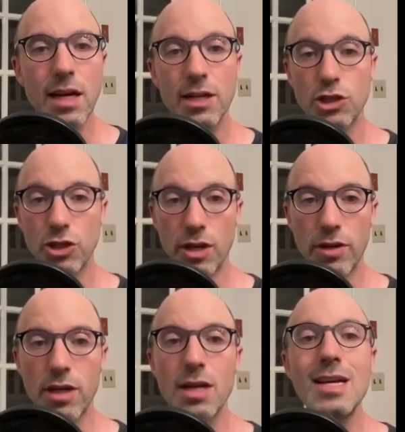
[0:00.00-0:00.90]
and
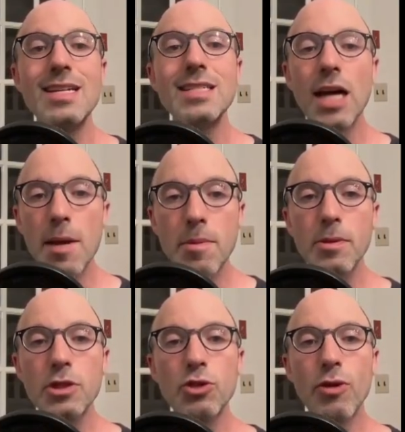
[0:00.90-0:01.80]
generic.
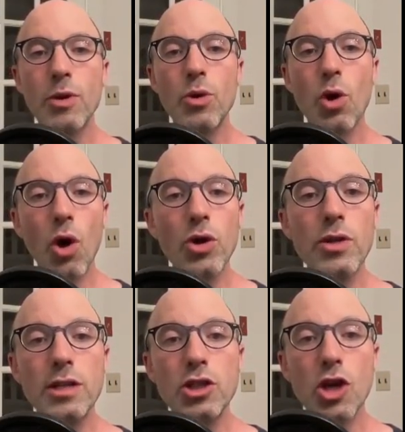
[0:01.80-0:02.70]
Typeable is great when all you
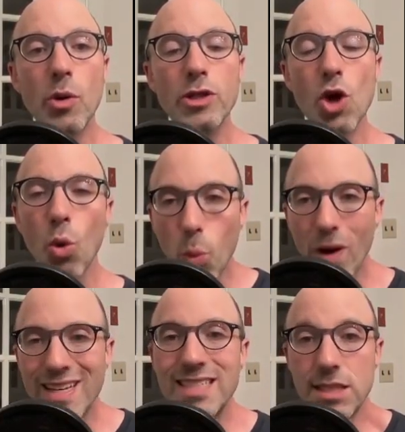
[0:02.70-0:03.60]
need to know is
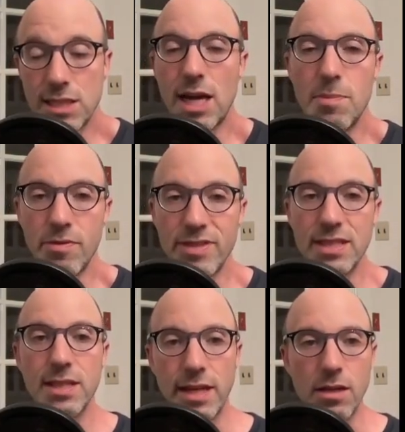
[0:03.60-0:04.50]
what is the type of
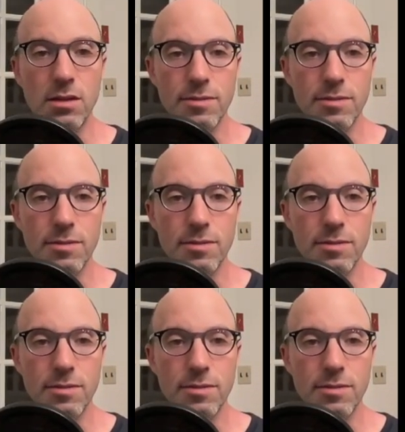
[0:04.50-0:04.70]
this thing?